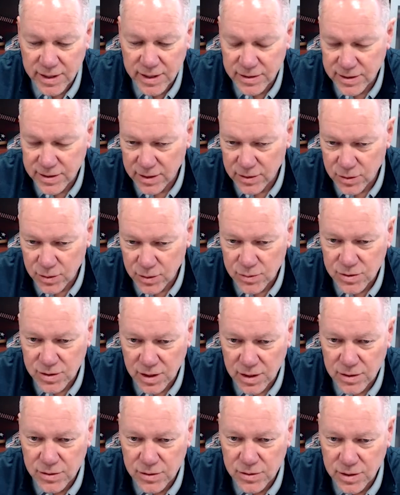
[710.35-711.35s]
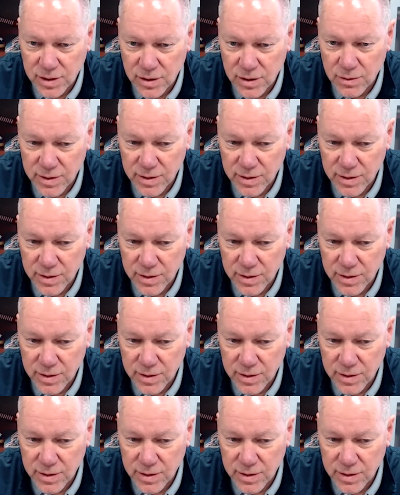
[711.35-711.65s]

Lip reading: He's got 2 sons that are